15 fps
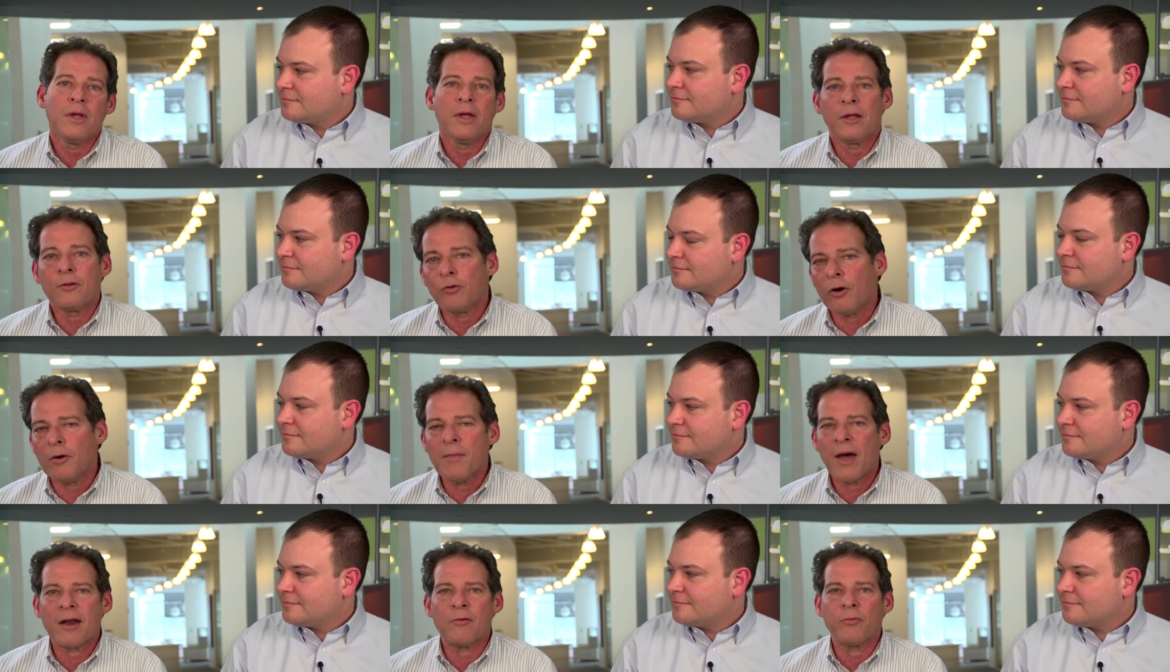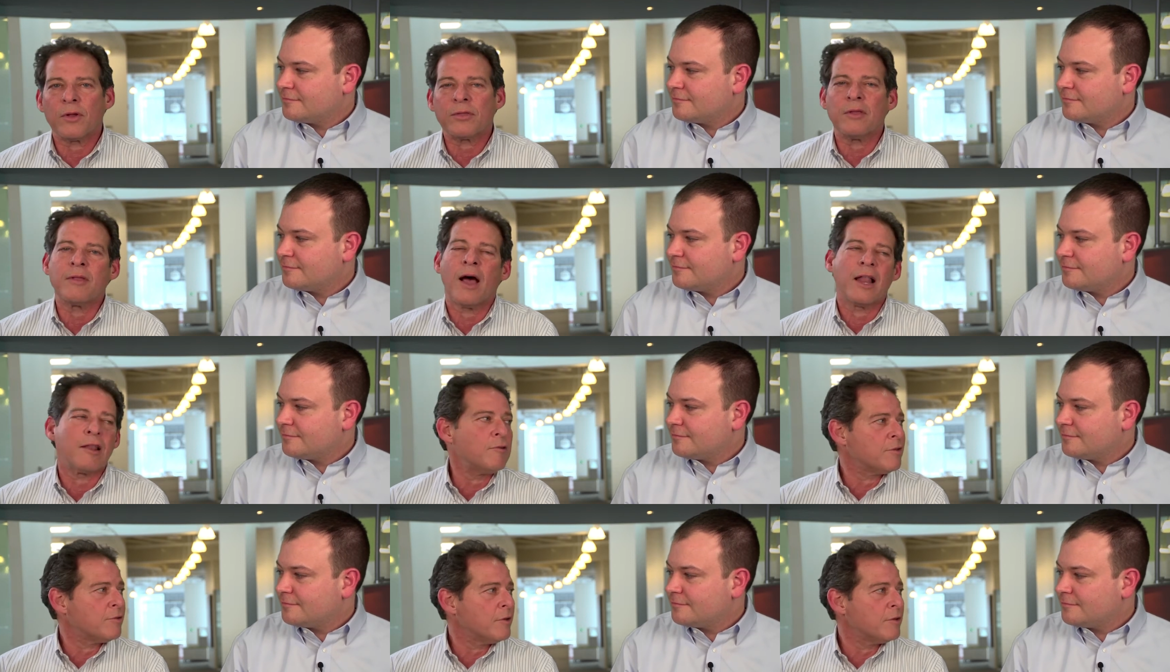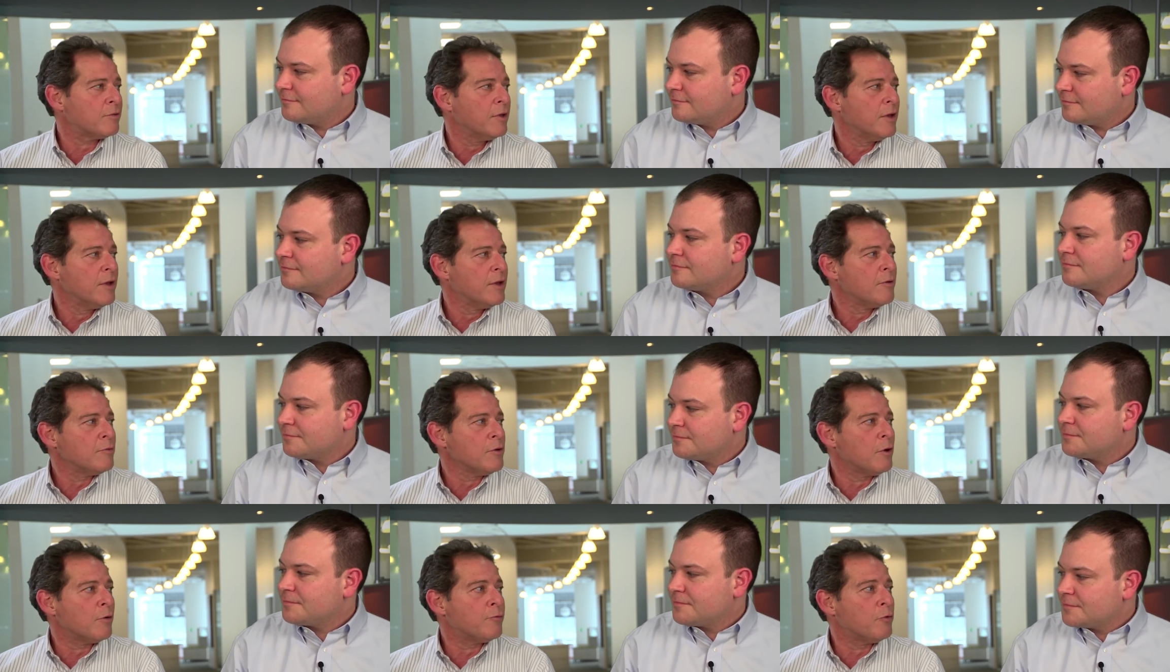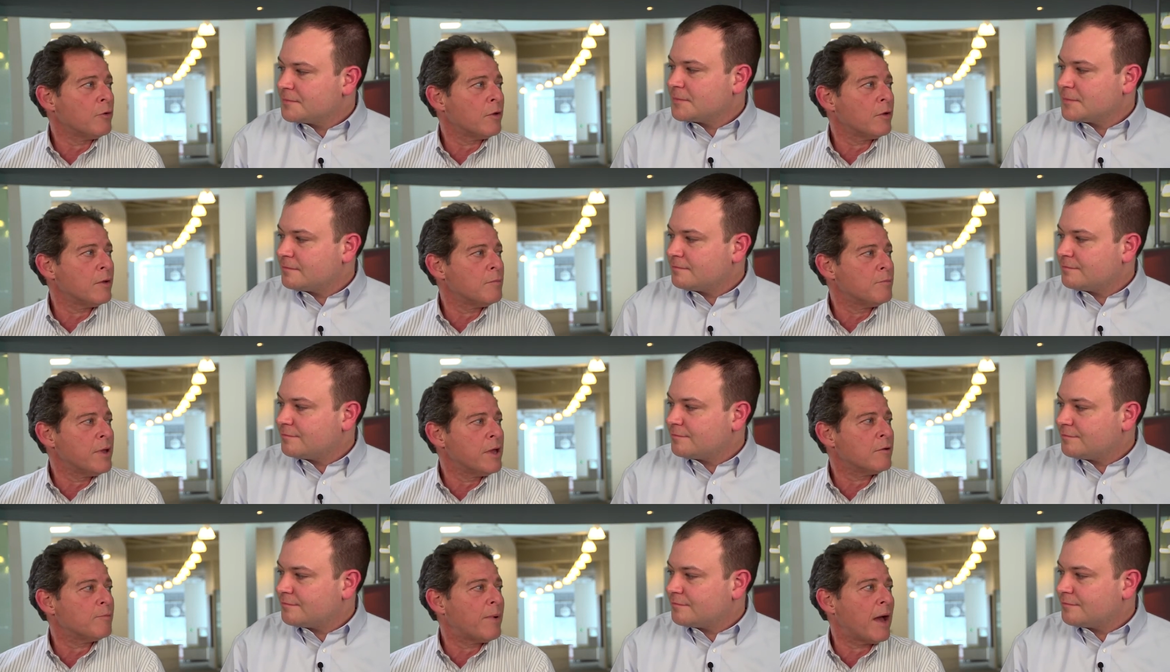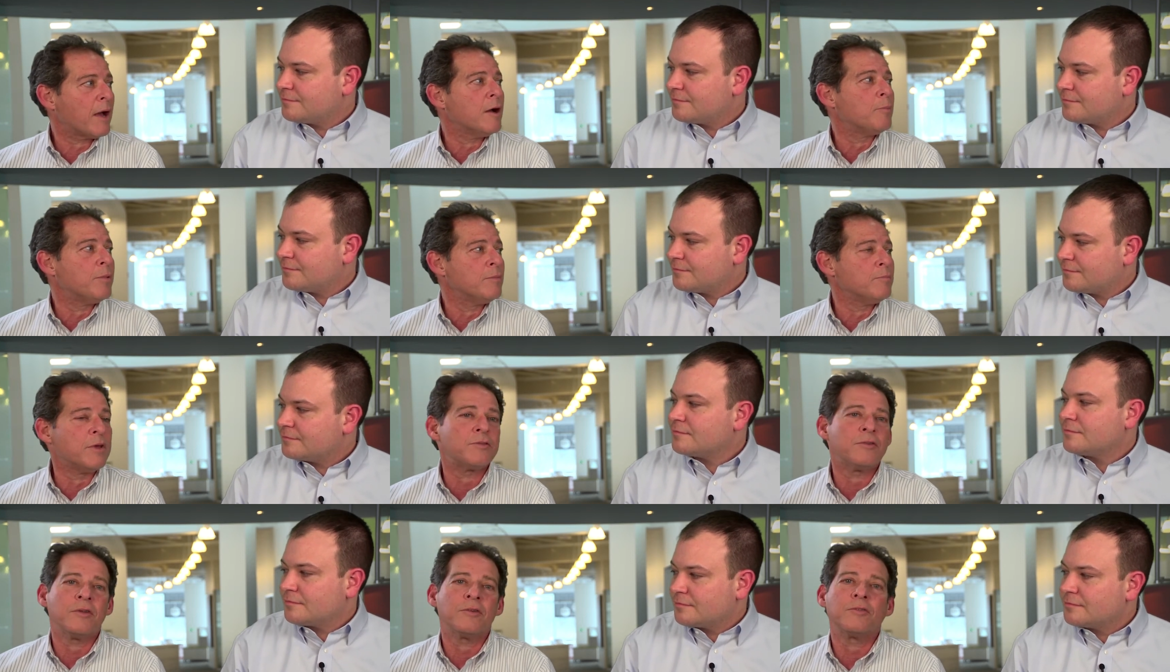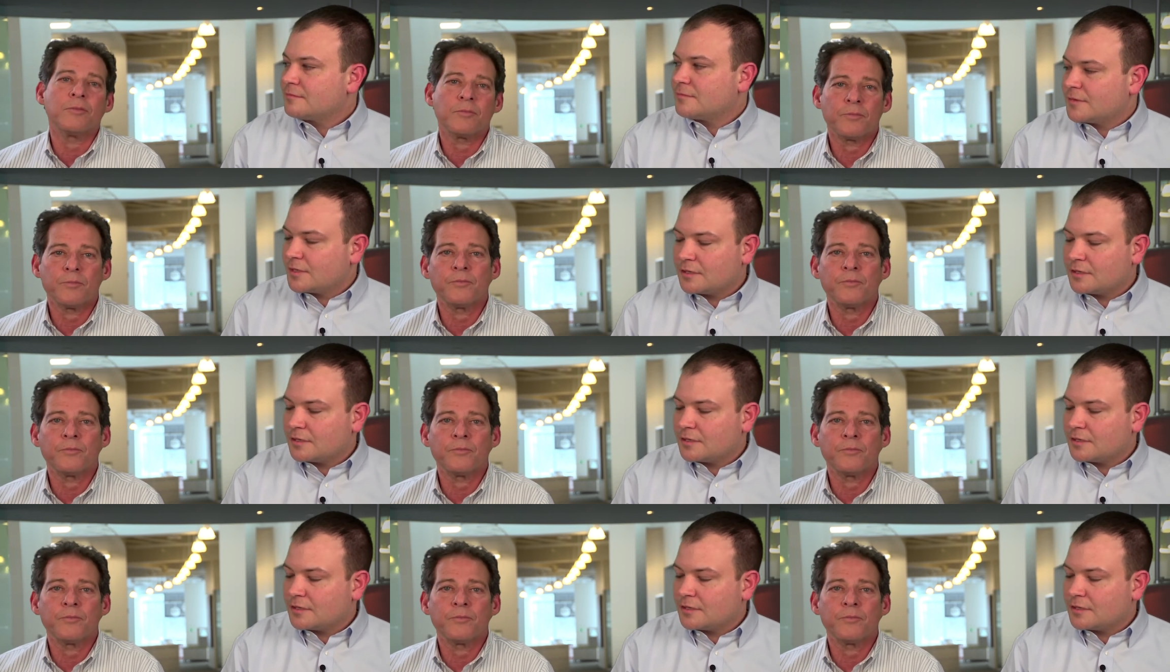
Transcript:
Speaker 1: It's all a matter of what the tolerance is, you know, for being back up in business.